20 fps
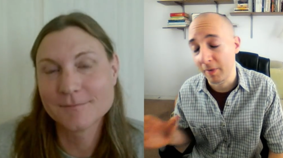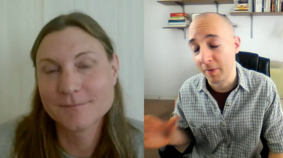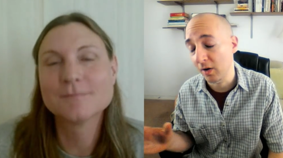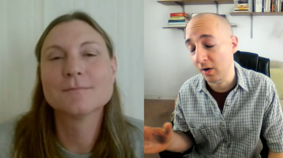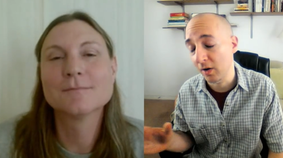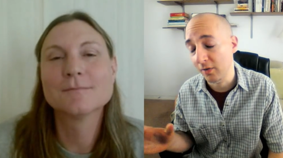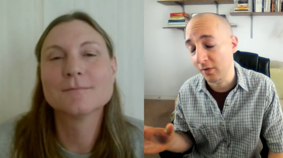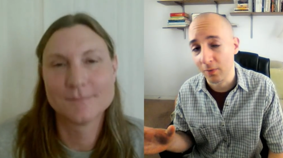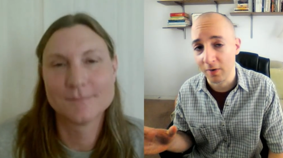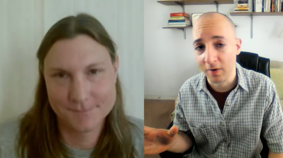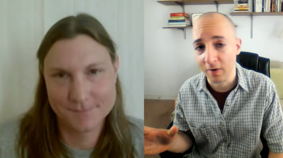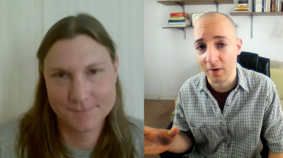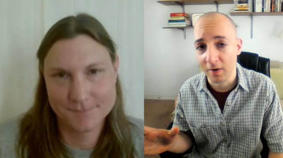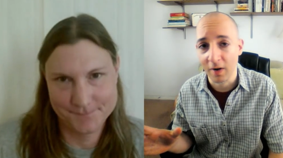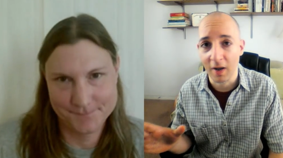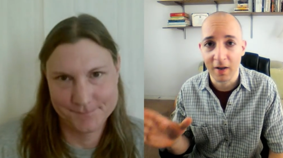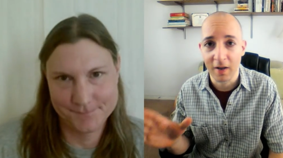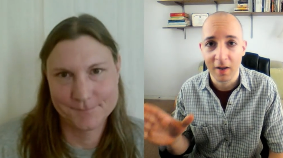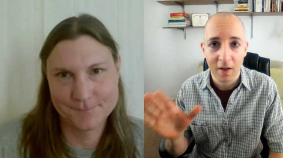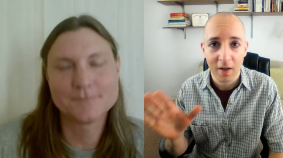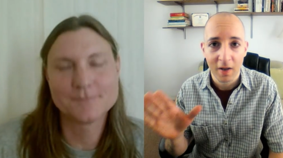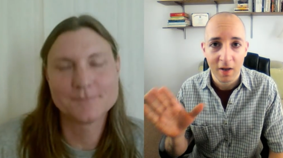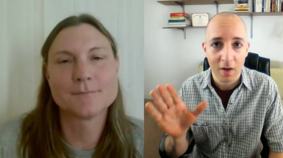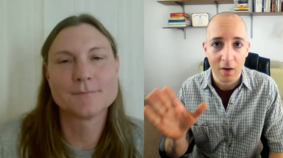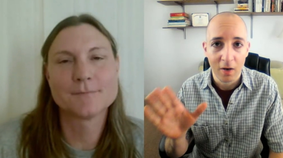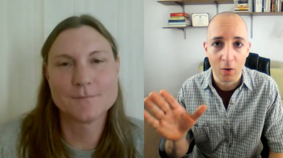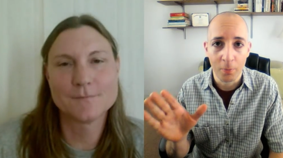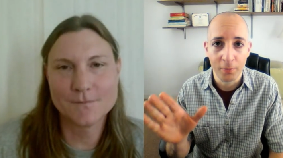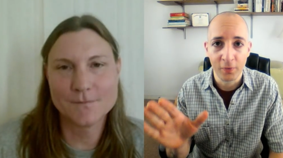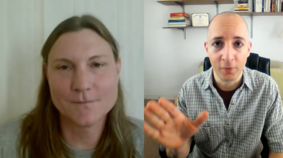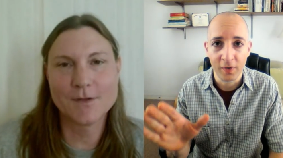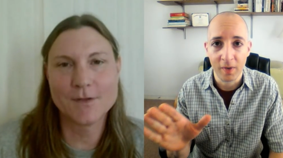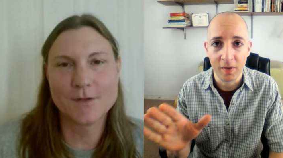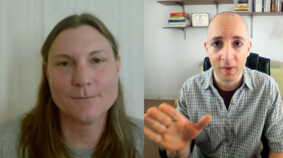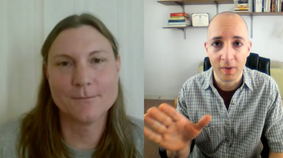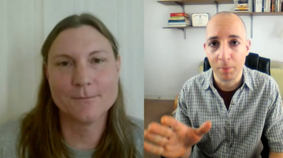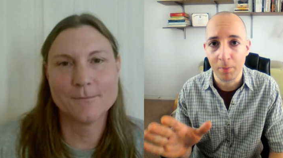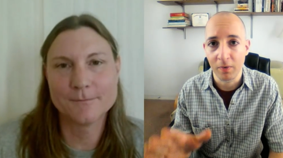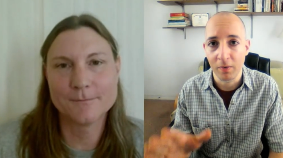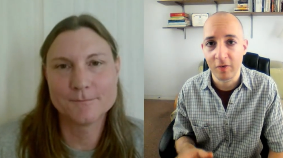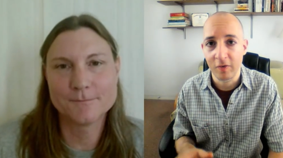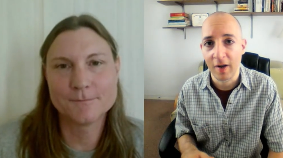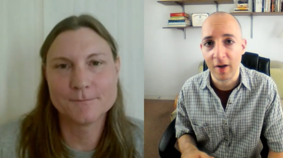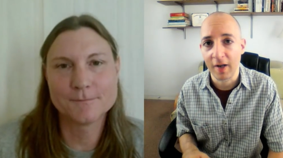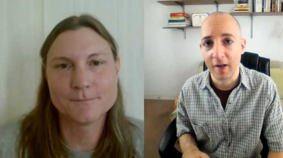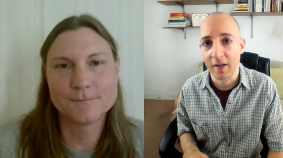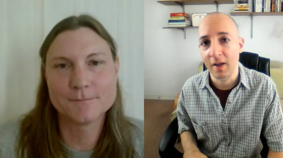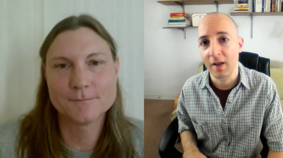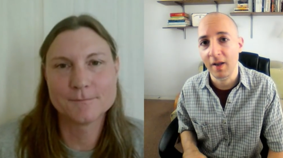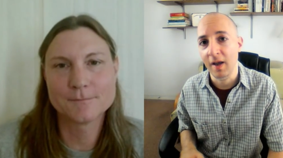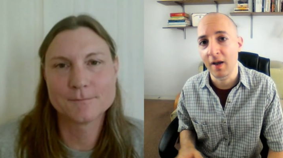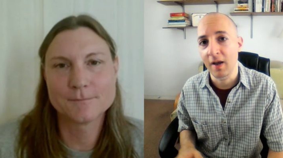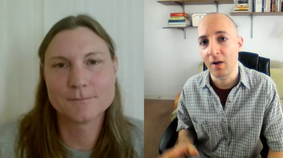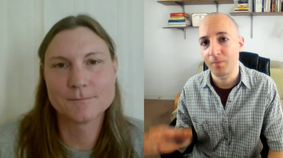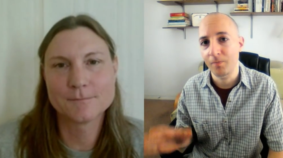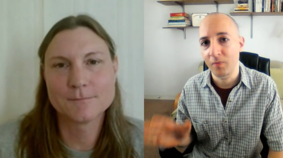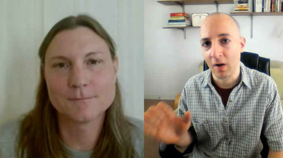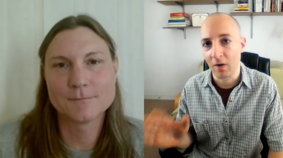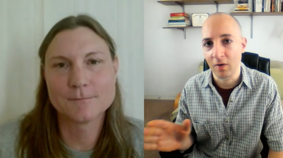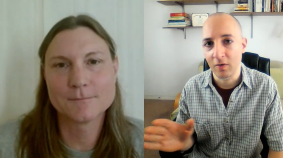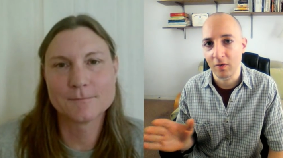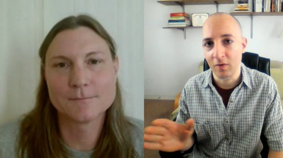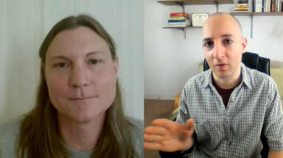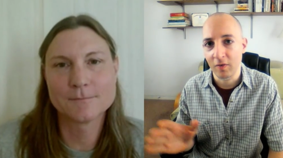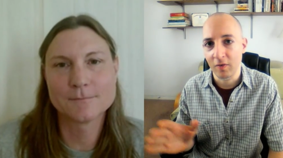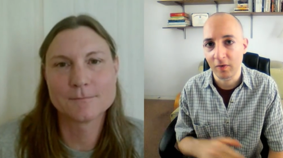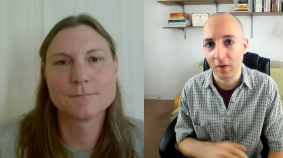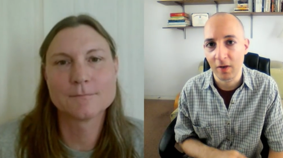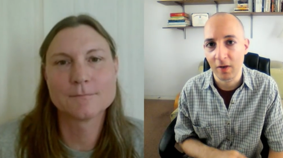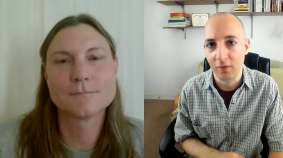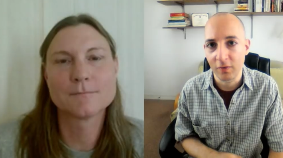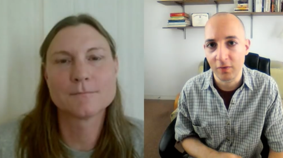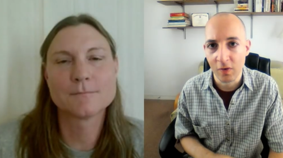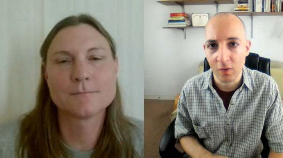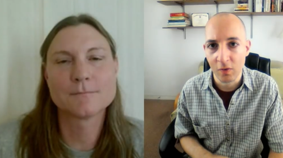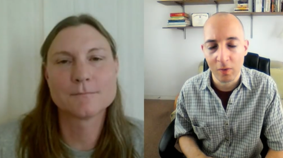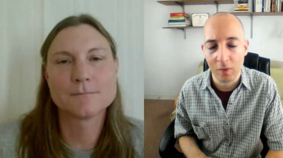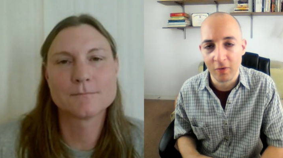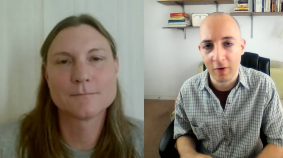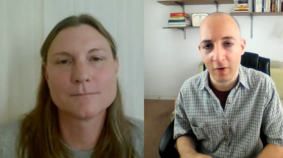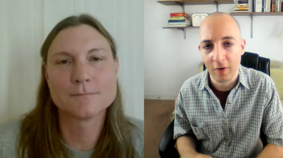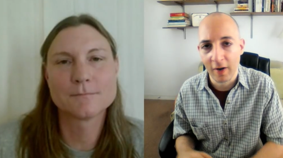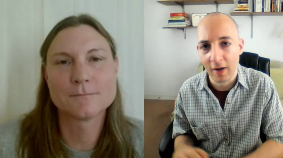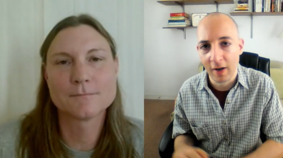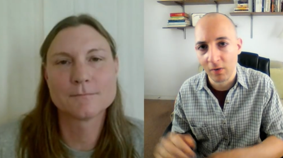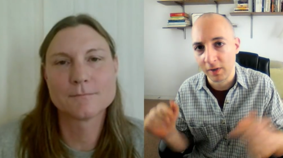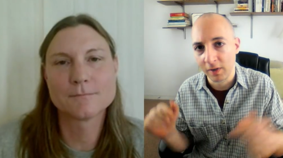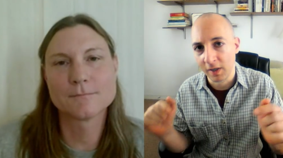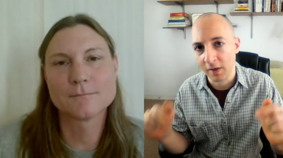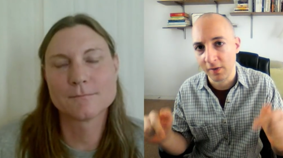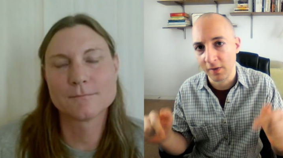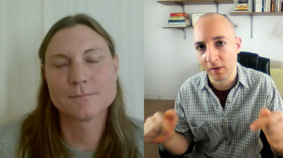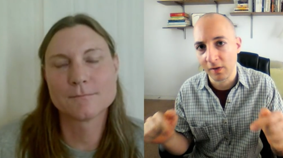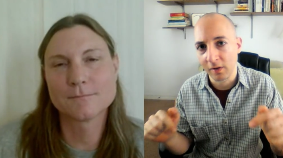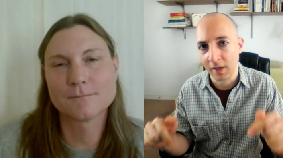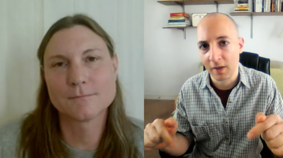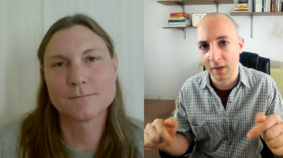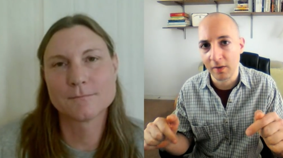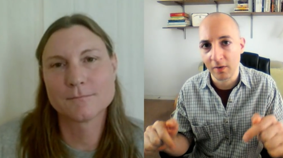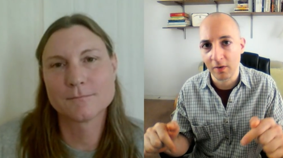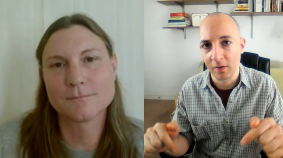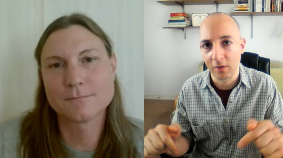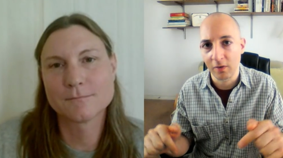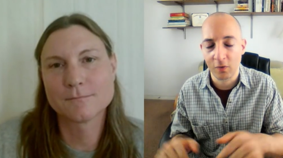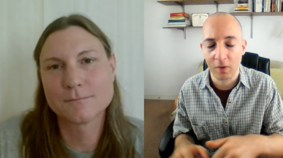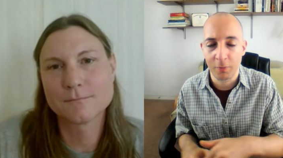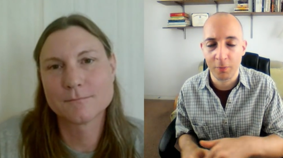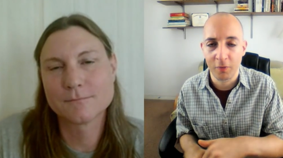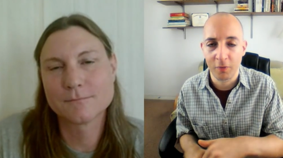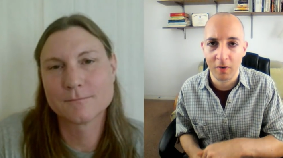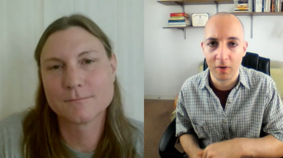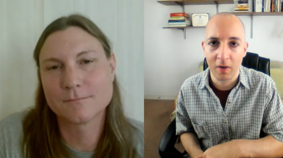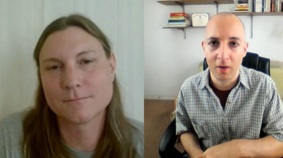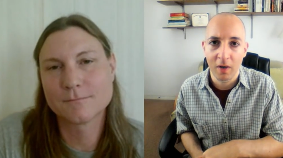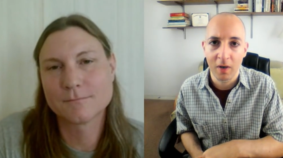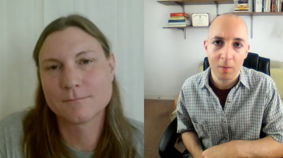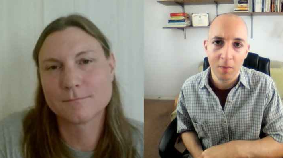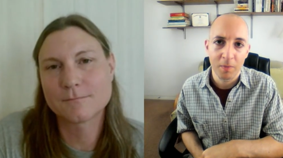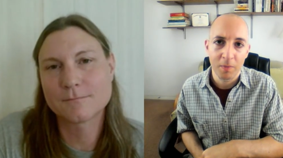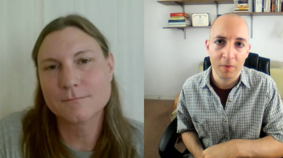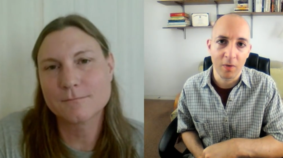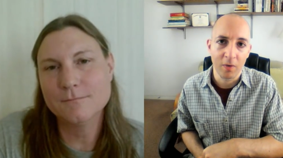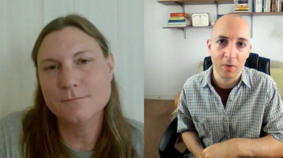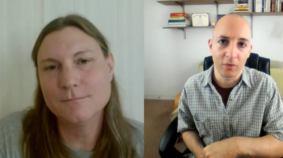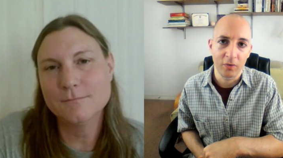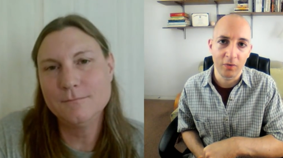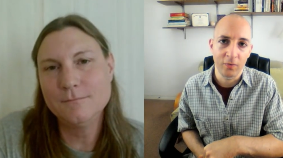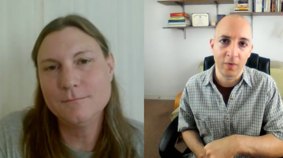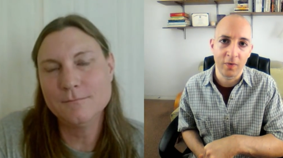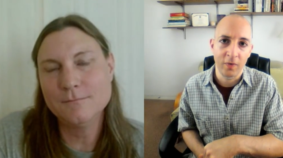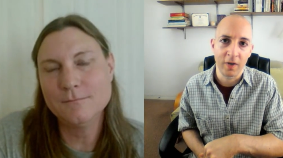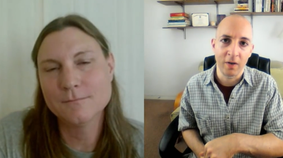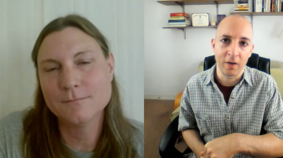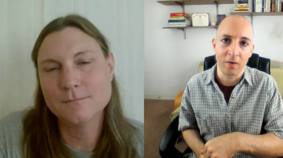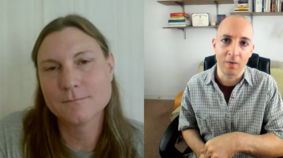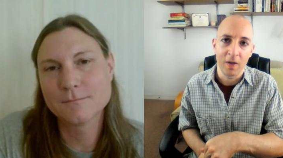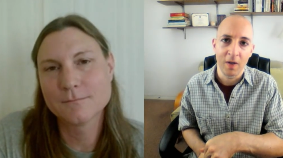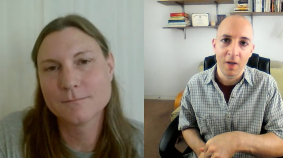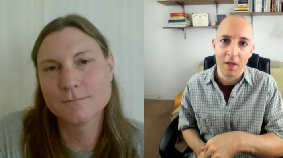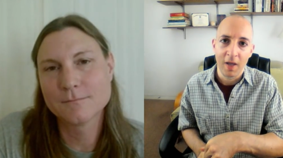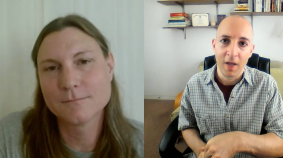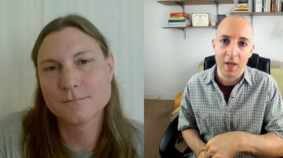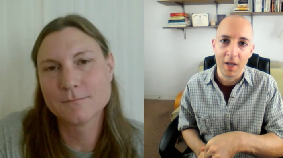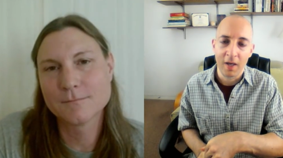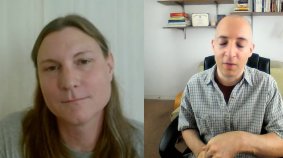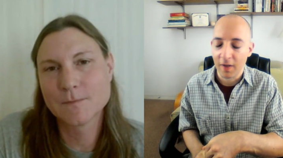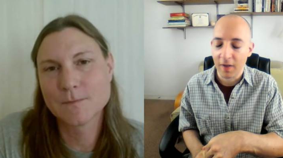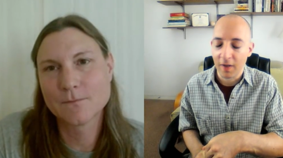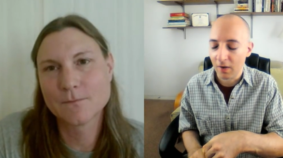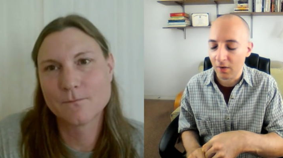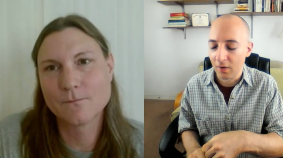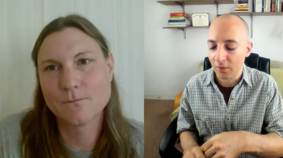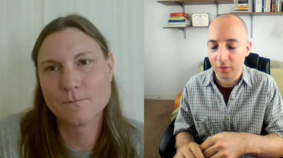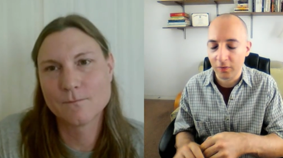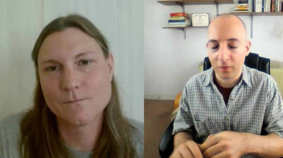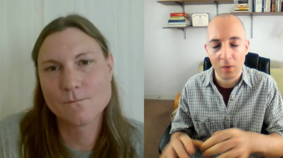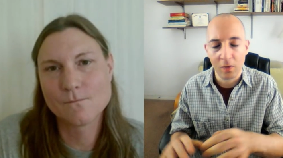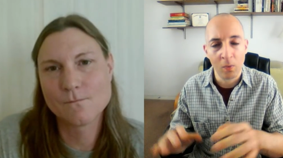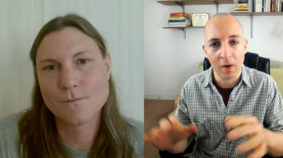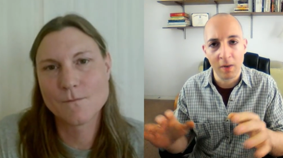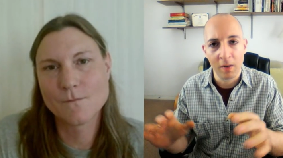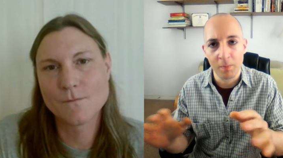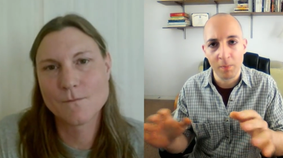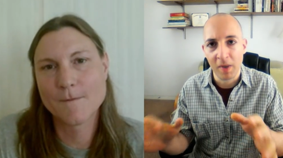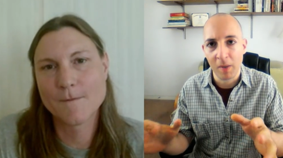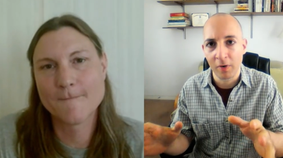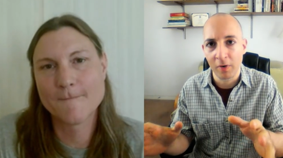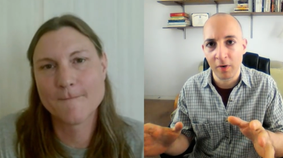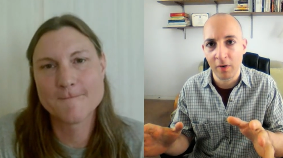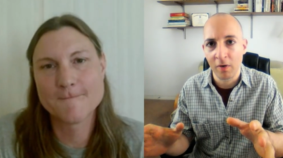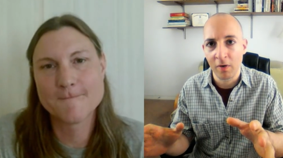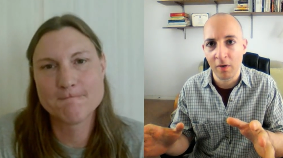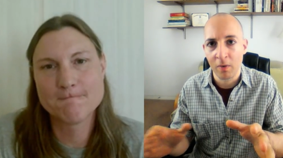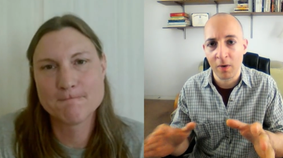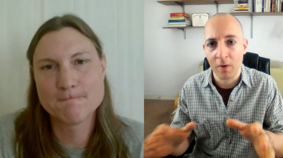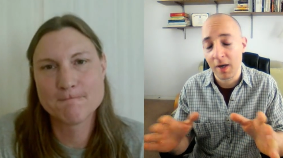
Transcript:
Speaker 1: we're prepared for it or not. Hopefully yep. people are checking out Erin T. Scott's YouTube channel. Click on the link in the description below this video. Anything else you want people to